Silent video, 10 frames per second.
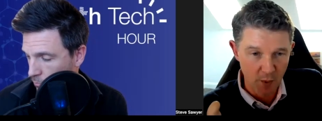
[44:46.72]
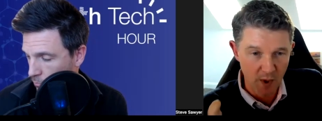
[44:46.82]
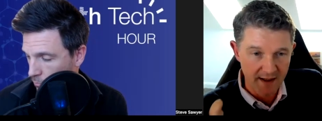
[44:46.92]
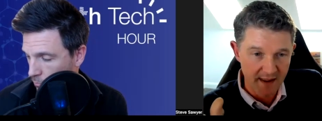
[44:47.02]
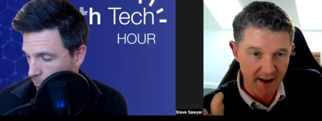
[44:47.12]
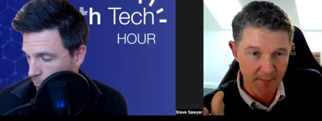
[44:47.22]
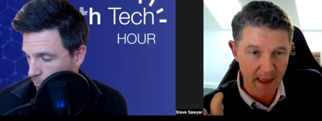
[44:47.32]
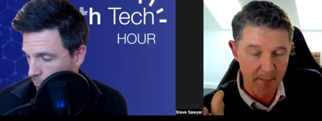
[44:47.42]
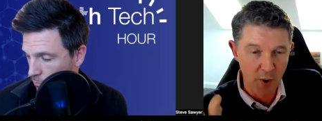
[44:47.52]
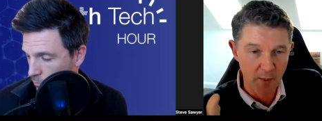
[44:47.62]
Speaker 1: way, they're,
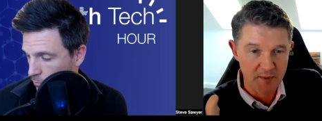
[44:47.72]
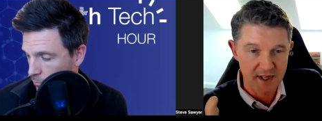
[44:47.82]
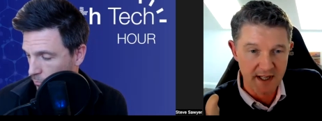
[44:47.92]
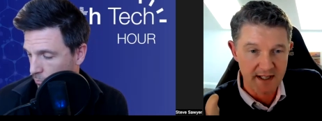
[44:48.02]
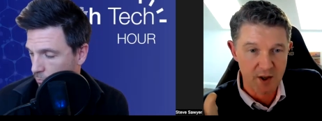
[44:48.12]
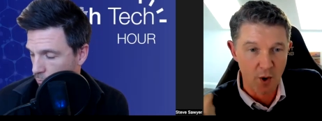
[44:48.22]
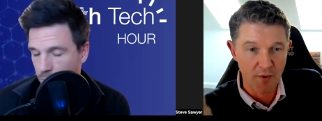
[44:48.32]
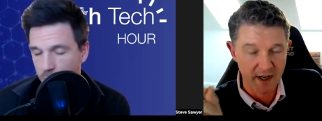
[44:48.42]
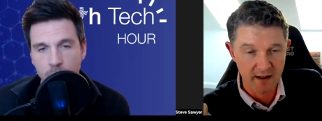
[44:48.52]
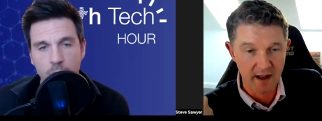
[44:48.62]
they're problems that need
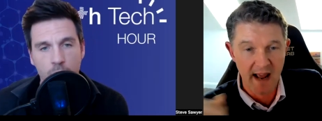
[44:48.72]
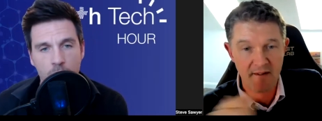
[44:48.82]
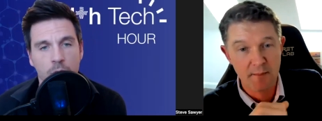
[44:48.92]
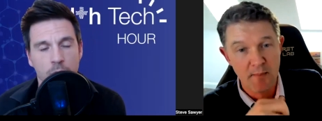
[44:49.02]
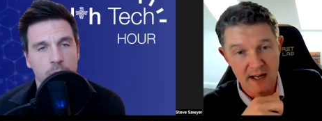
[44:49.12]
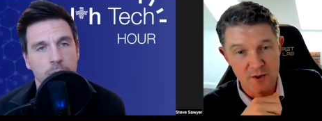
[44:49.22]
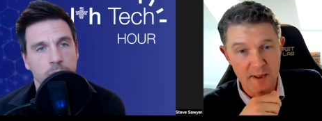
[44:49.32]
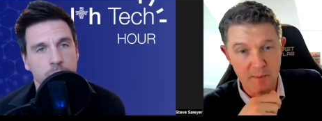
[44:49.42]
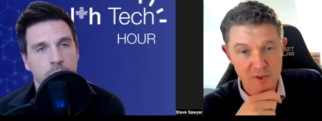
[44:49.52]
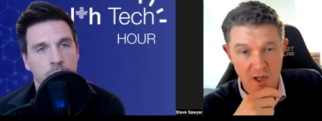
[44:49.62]
solving and, and have an impact on
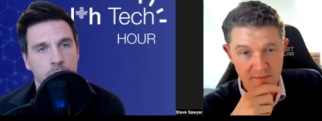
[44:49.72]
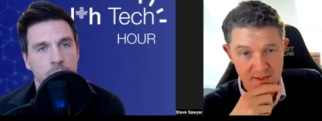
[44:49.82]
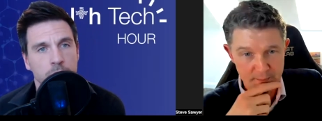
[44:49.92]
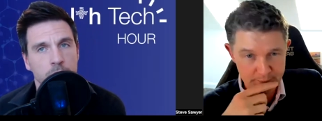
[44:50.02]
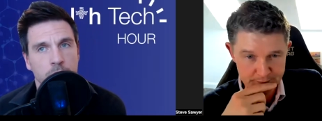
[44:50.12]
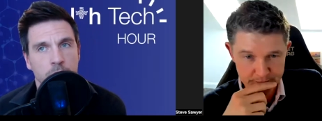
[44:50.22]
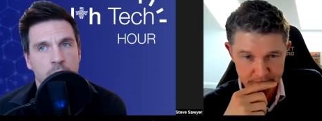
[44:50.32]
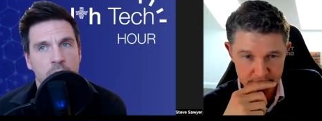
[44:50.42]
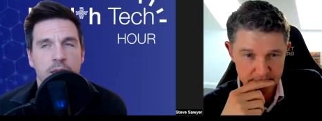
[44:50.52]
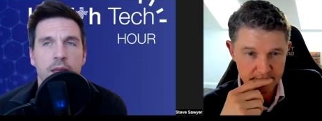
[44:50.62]
people's lives.
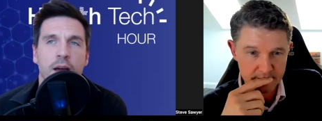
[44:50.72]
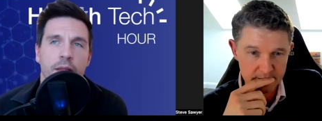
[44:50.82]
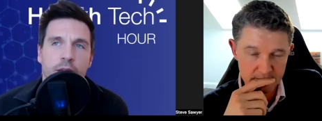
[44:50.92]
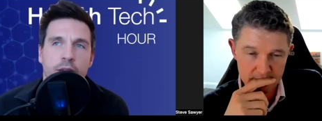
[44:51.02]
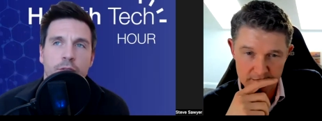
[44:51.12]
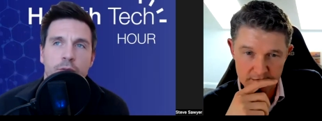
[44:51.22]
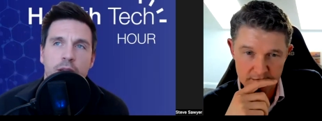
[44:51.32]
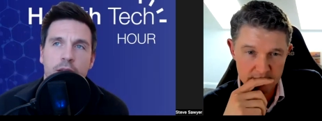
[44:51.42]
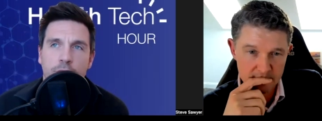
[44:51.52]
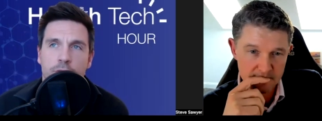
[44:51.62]
Speaker 2: Yeah, I think it's
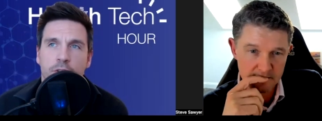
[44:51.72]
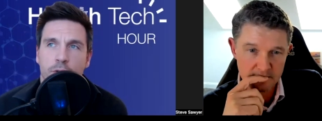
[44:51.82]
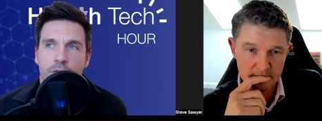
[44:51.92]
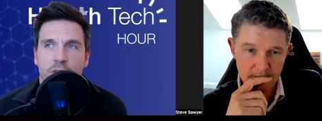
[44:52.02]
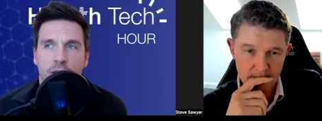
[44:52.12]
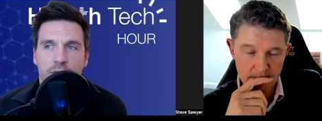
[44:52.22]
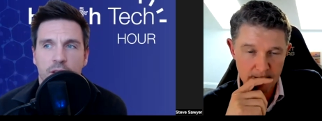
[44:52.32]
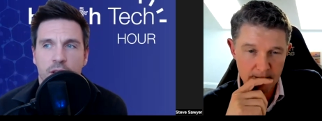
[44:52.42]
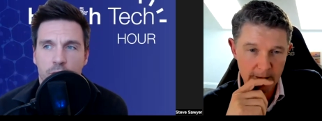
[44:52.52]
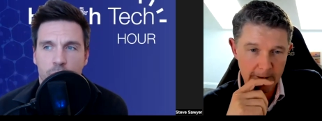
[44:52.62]
really interesting. Obviously, I see
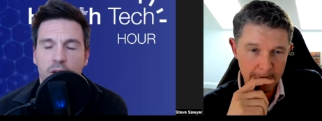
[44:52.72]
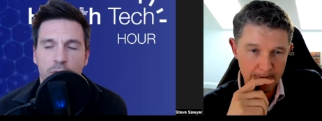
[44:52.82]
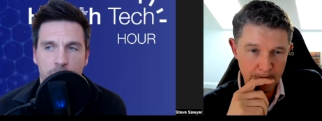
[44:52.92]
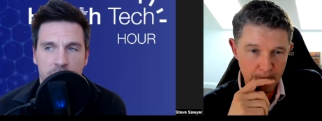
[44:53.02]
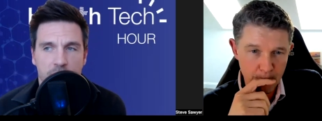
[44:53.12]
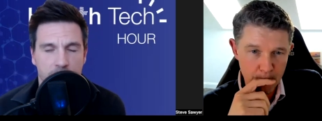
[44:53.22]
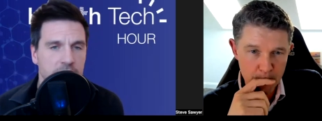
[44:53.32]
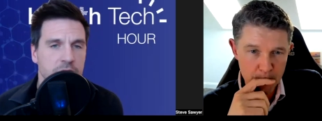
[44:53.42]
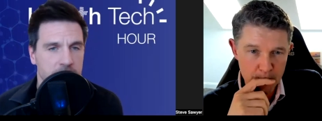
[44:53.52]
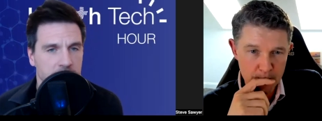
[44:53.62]
it as well from the
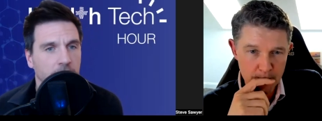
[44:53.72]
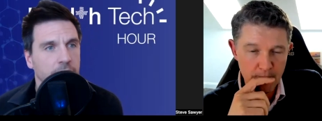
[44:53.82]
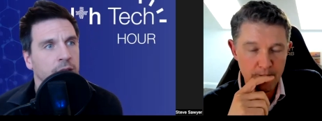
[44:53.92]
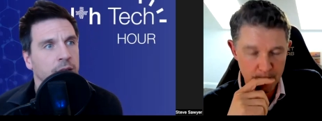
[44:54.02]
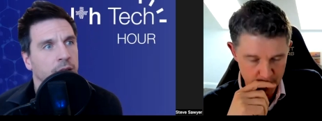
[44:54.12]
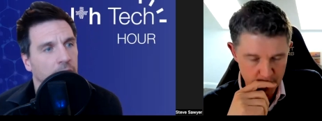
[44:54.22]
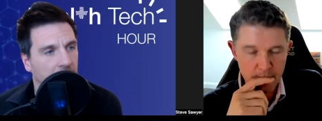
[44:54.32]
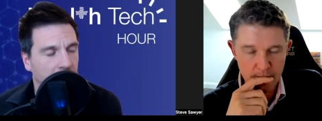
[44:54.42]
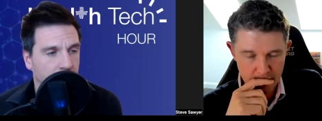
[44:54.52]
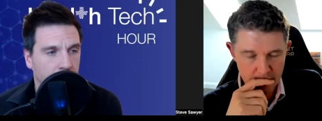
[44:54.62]
innovation side.
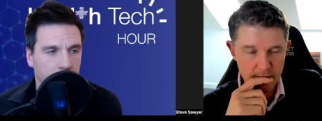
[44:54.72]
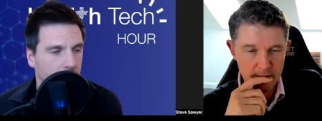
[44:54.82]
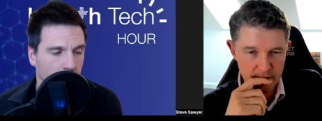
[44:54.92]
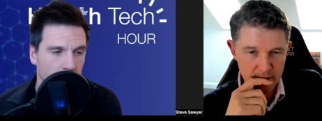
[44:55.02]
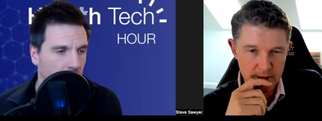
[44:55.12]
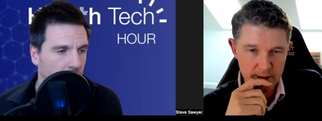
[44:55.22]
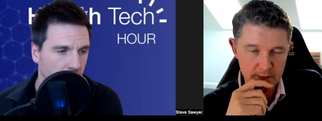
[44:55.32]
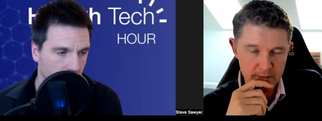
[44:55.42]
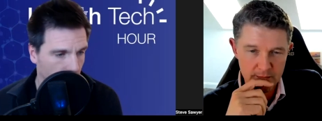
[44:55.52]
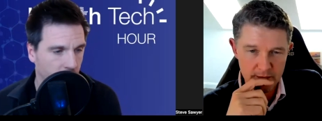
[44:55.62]
And, you know, we work
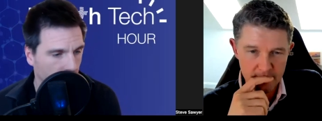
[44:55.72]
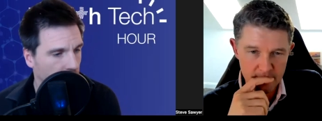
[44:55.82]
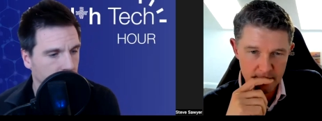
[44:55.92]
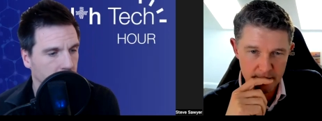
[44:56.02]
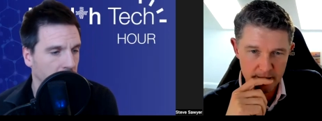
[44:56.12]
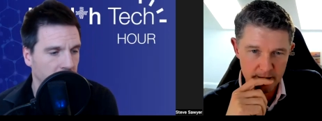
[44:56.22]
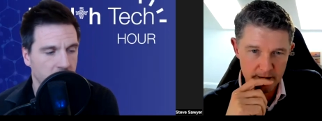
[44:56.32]
across the country with a